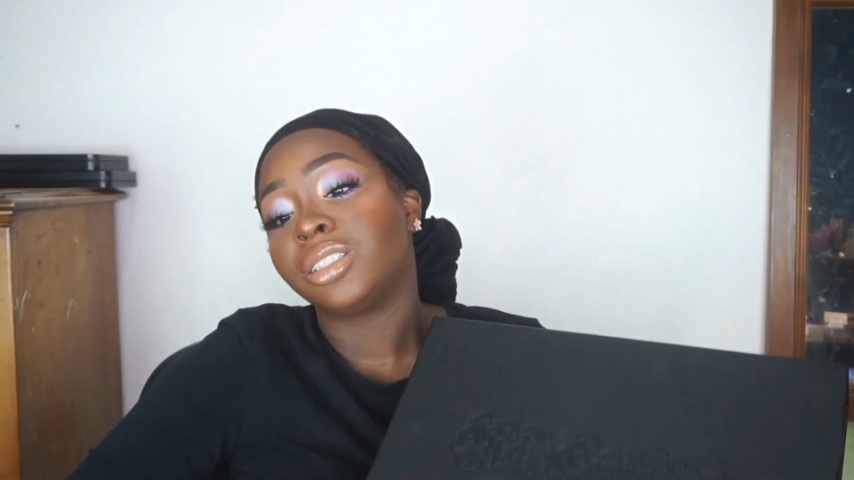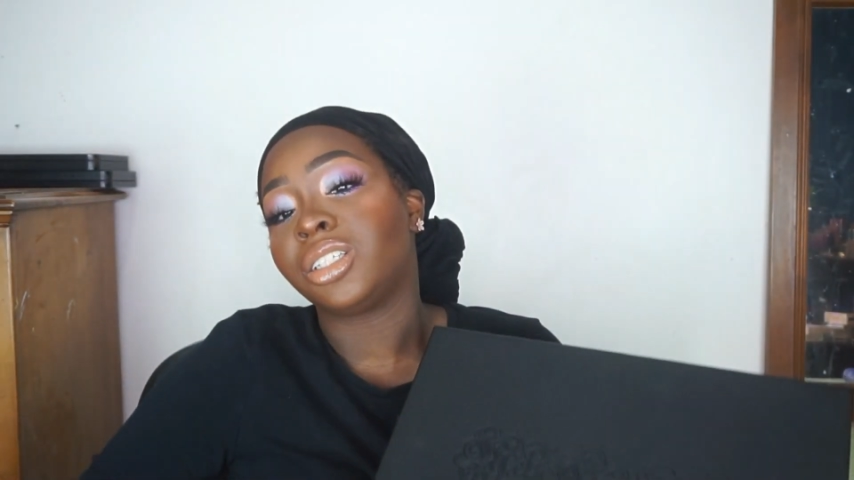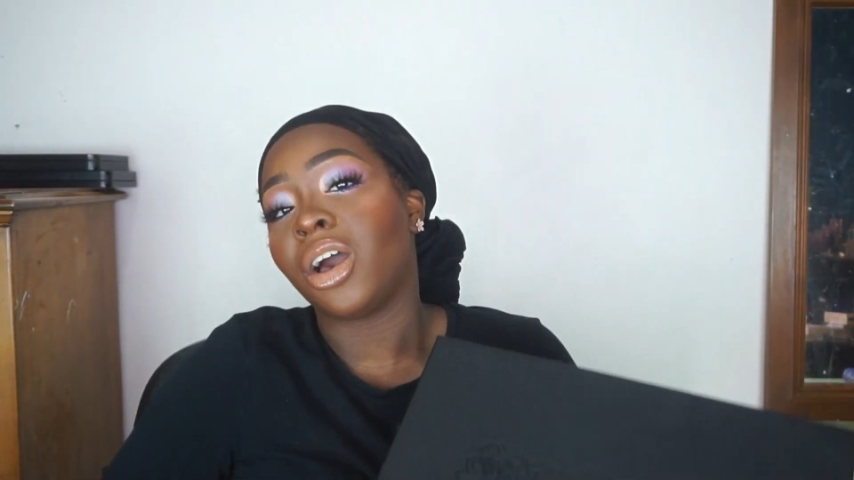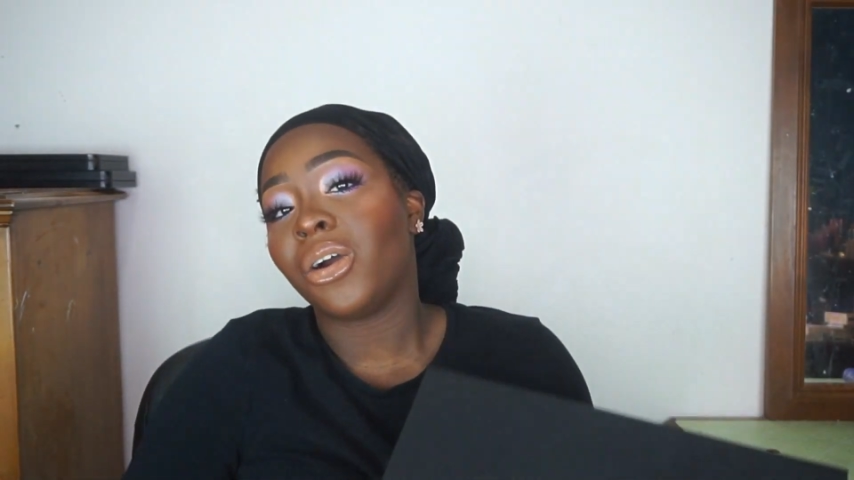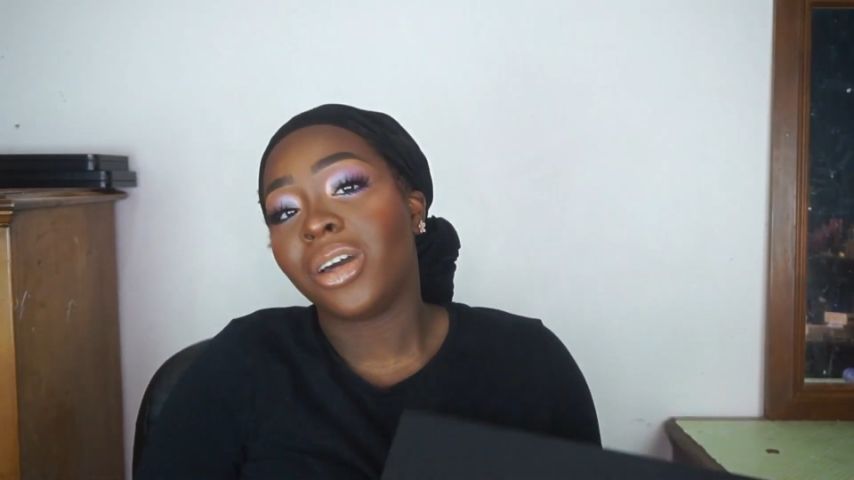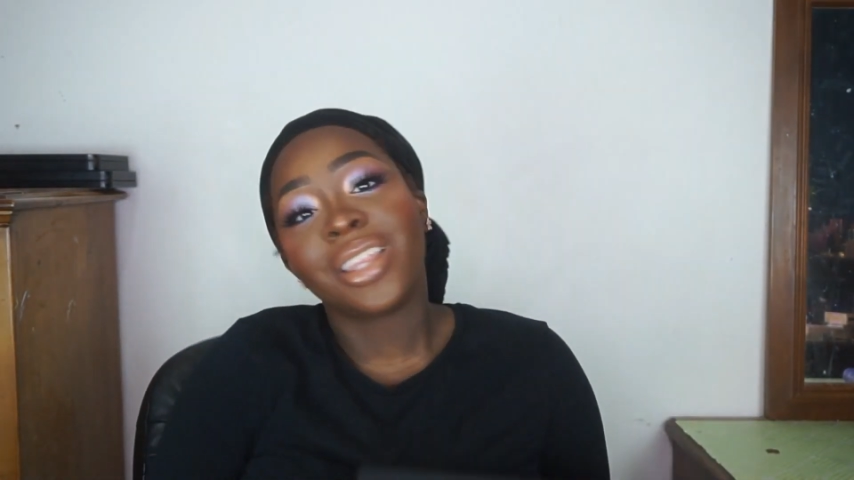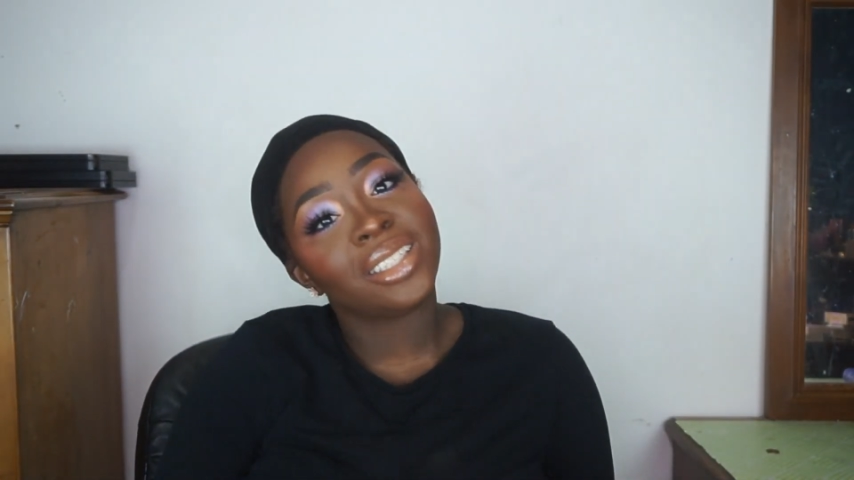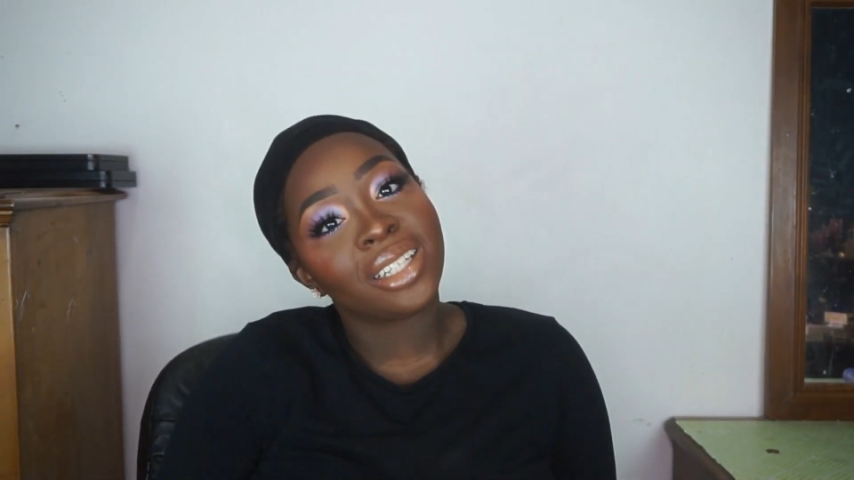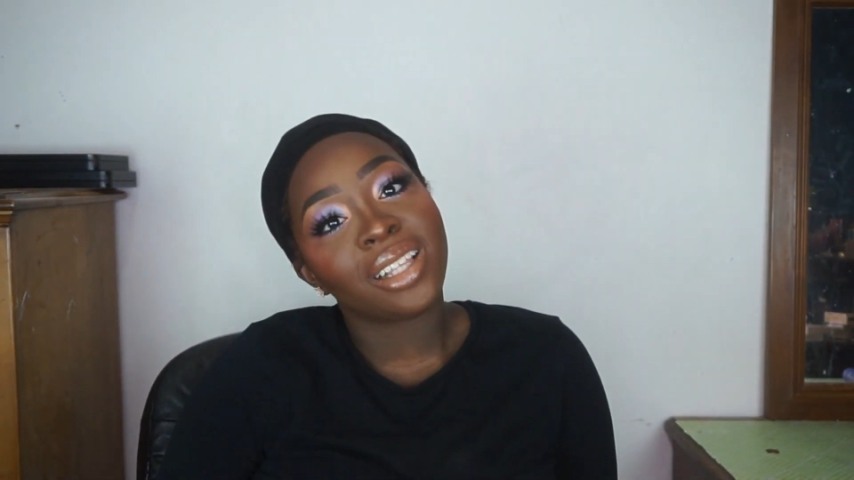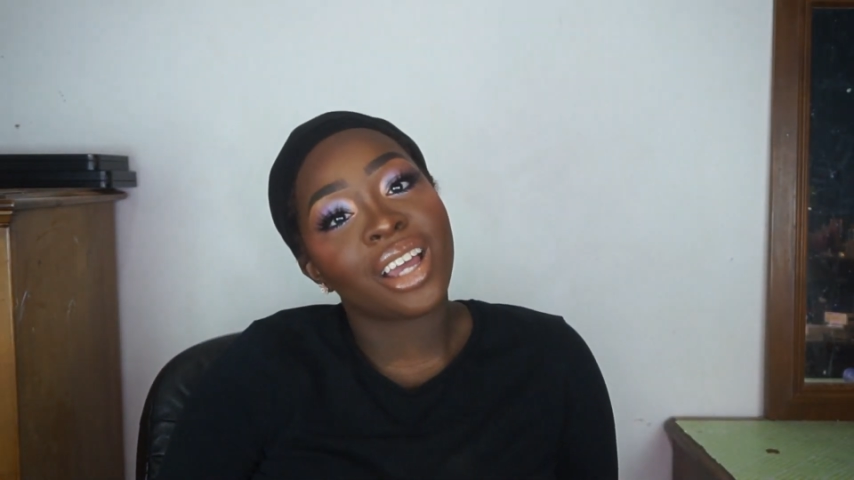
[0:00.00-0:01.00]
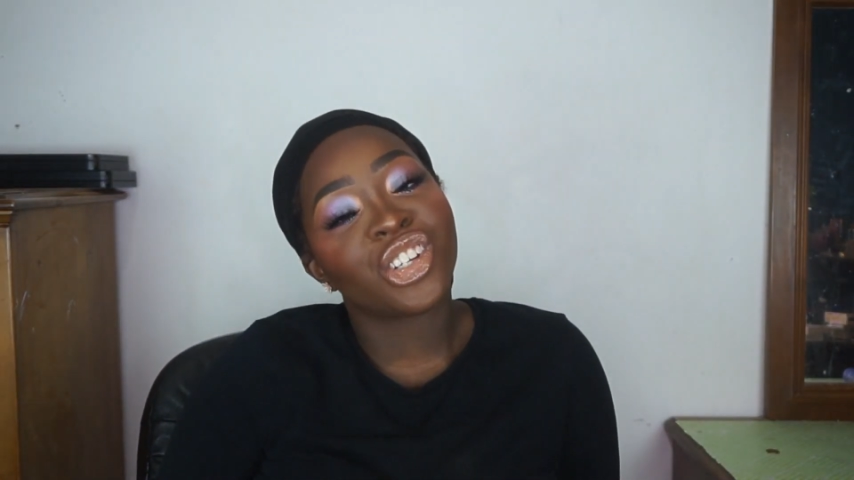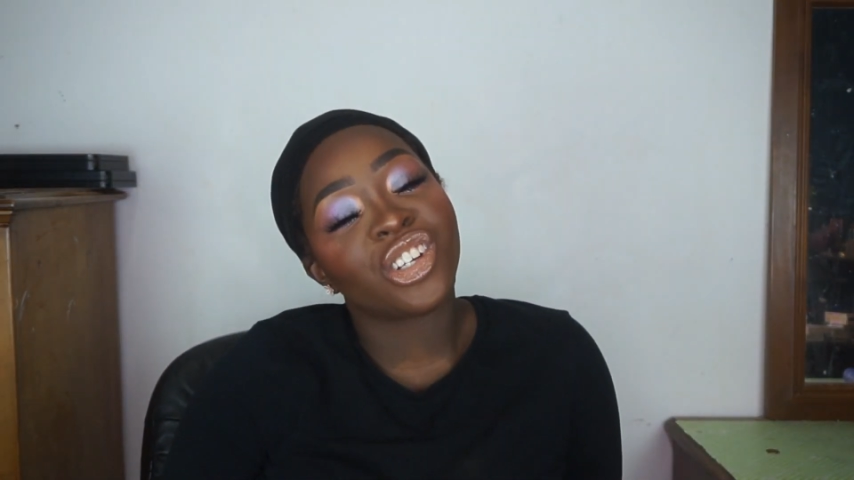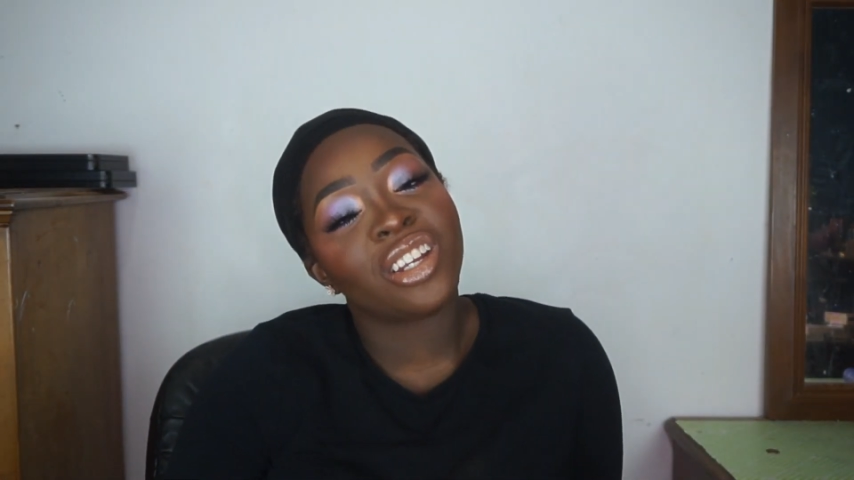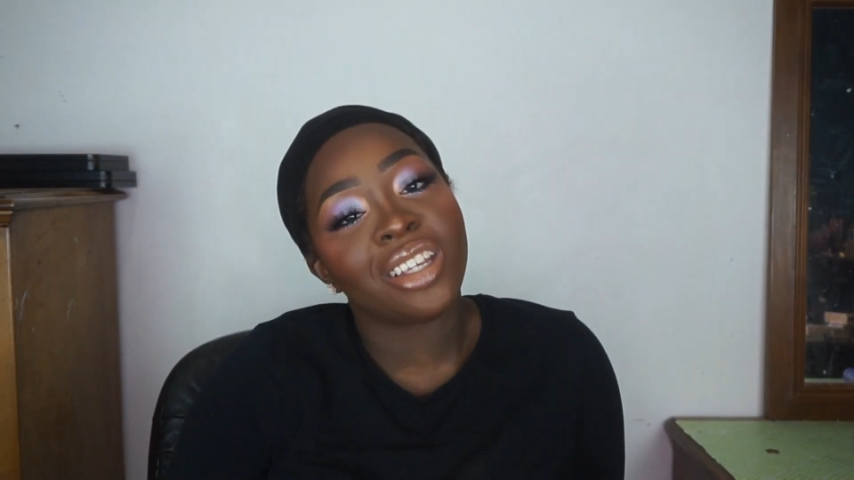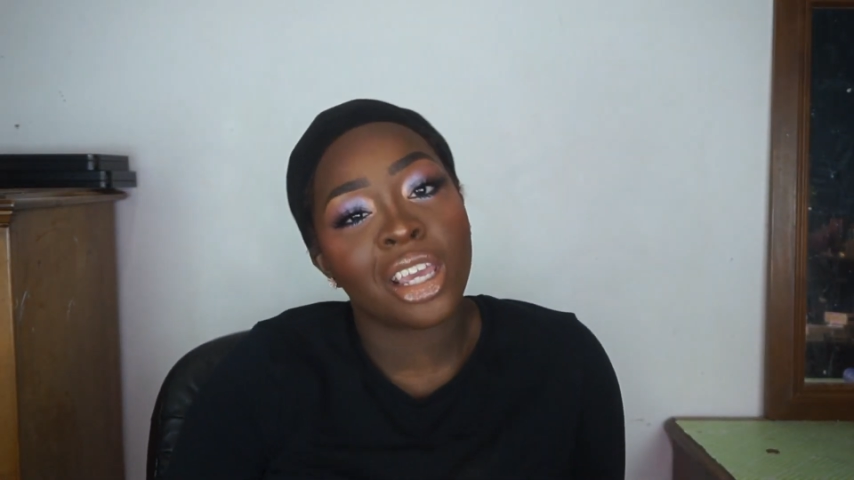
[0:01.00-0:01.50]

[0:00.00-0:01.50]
So this collection